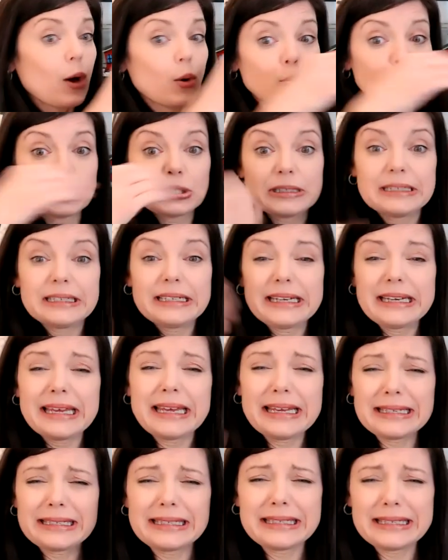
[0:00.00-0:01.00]
Ouch!
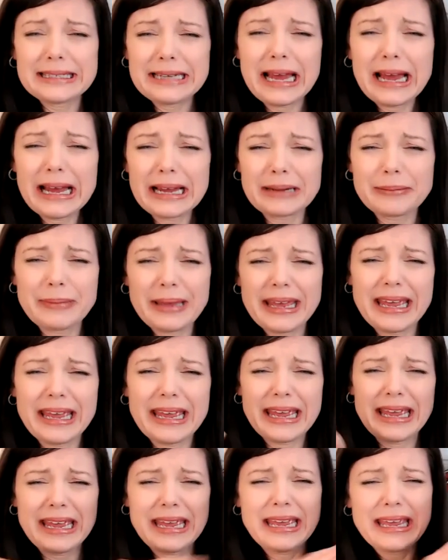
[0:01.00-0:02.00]
He stung
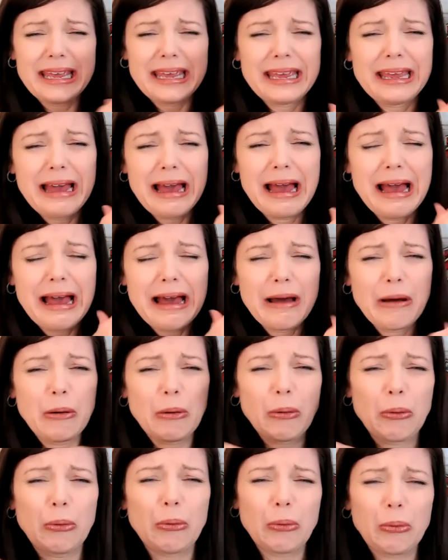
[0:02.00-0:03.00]
me!
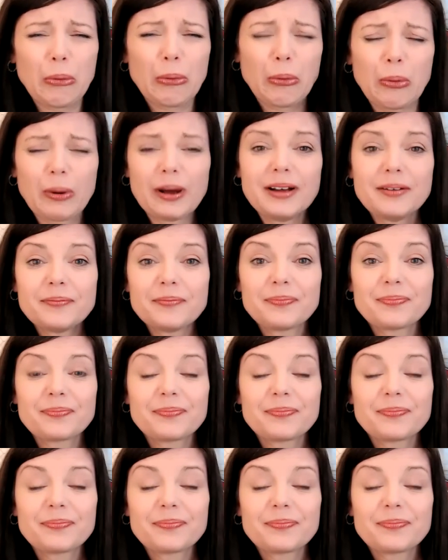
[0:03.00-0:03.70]
Ow!